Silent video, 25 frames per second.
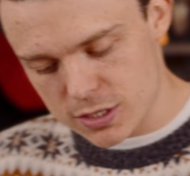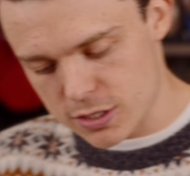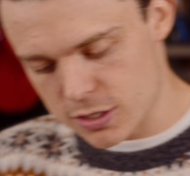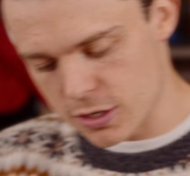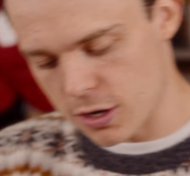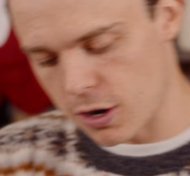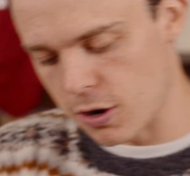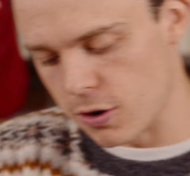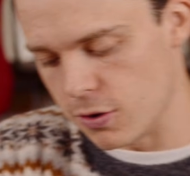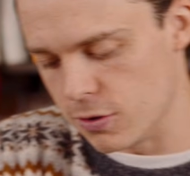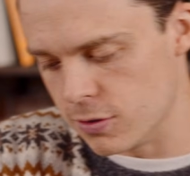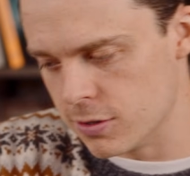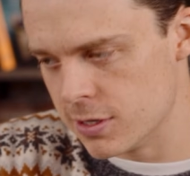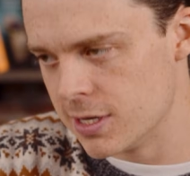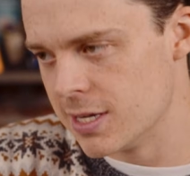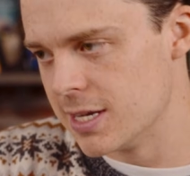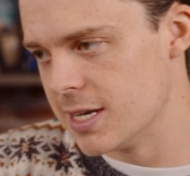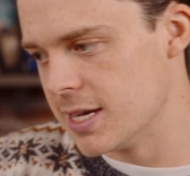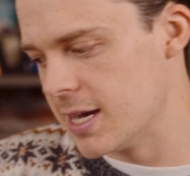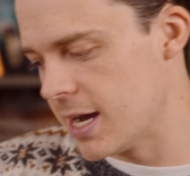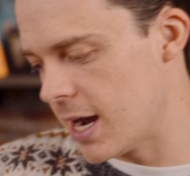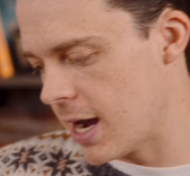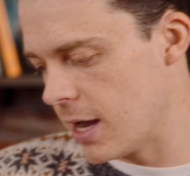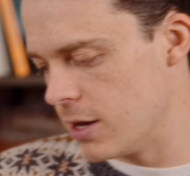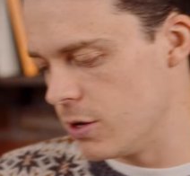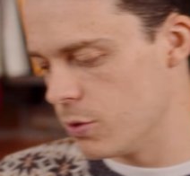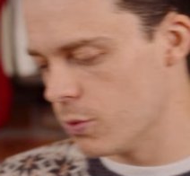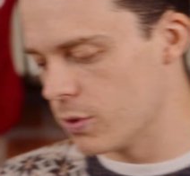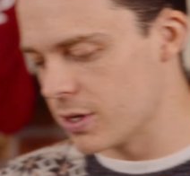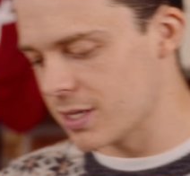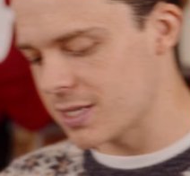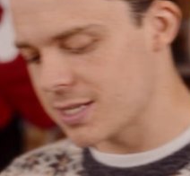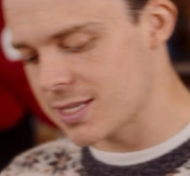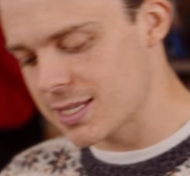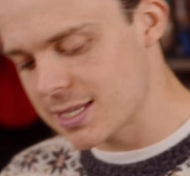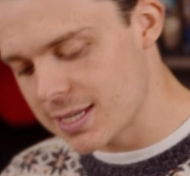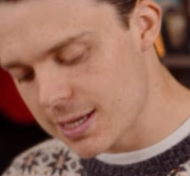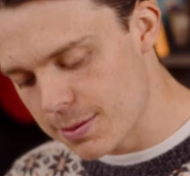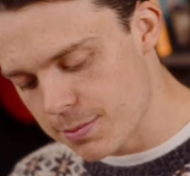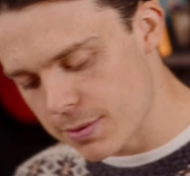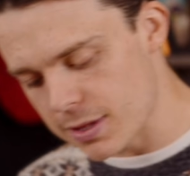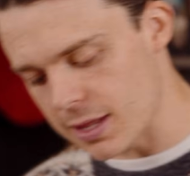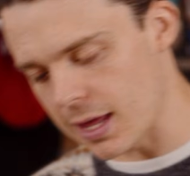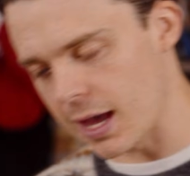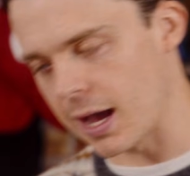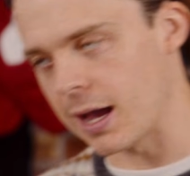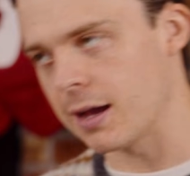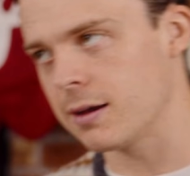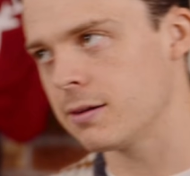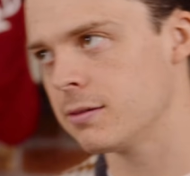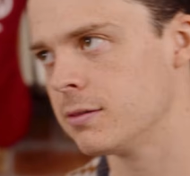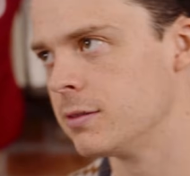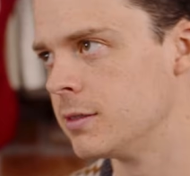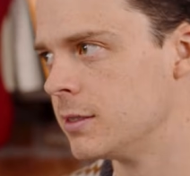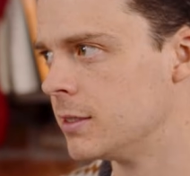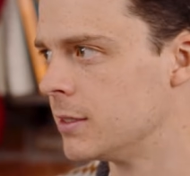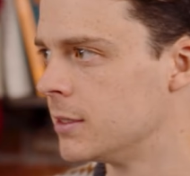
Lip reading: with salt, and you want to simmer that